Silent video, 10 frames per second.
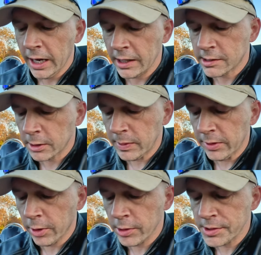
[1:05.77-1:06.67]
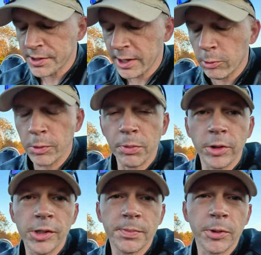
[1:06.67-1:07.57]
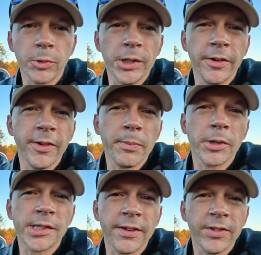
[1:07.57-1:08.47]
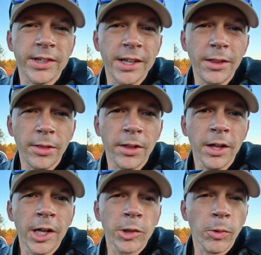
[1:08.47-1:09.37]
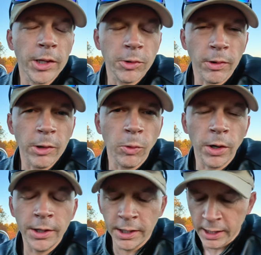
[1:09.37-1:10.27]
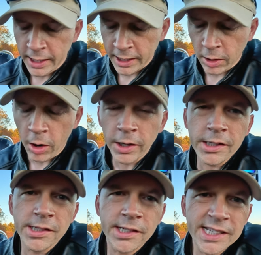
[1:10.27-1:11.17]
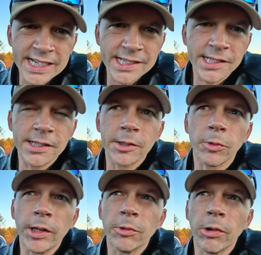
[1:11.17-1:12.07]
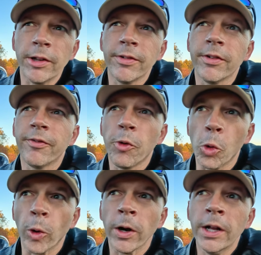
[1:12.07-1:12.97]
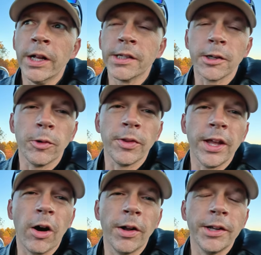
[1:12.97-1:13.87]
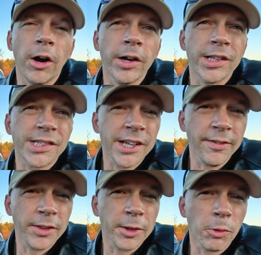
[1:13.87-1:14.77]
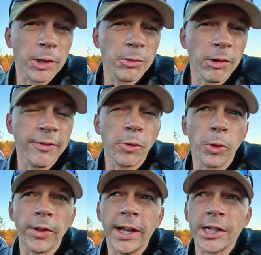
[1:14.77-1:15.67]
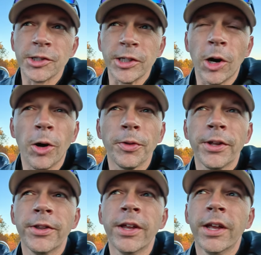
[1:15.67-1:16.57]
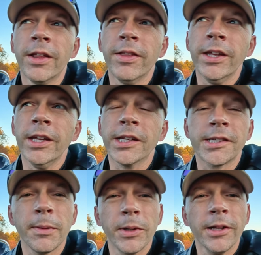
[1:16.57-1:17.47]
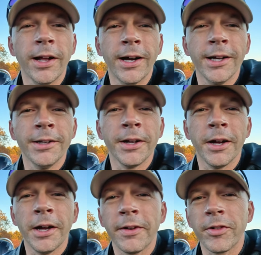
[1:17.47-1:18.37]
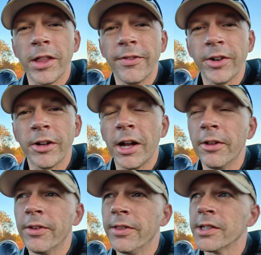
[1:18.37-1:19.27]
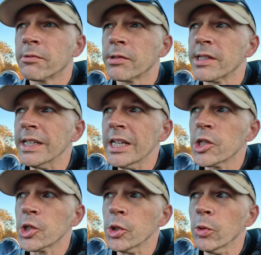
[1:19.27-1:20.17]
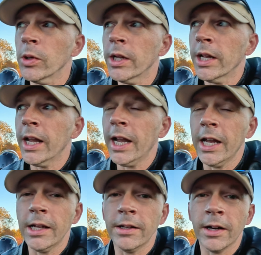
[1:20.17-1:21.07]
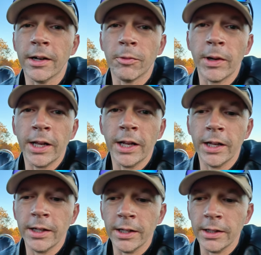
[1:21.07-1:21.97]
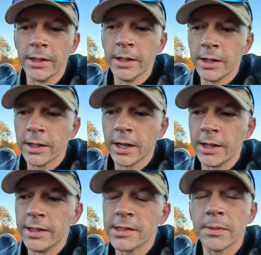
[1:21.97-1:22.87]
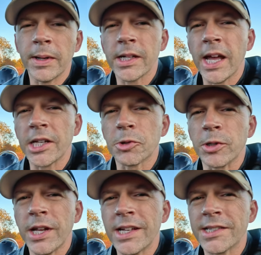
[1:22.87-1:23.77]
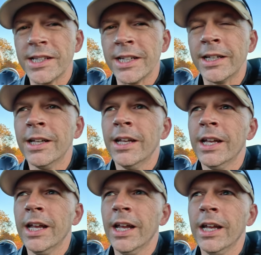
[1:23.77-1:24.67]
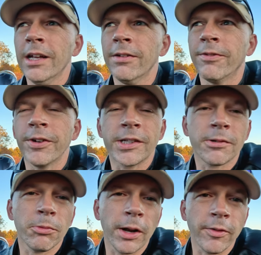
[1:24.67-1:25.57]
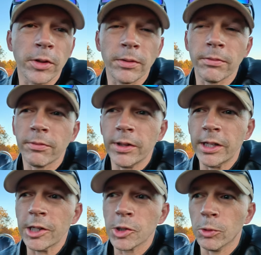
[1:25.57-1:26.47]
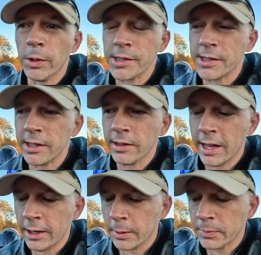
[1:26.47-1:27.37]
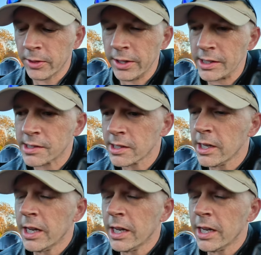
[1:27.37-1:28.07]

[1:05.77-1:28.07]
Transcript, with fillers: And it's going to be those that were produced between November 17th, 2021 and August 6th, 2024. So on August 7th, 2024, they actually halted the assembly line after they figured out that this was an issue, and went ahead and kind of did some extra testing and fixed whatever the issue was that led up to this.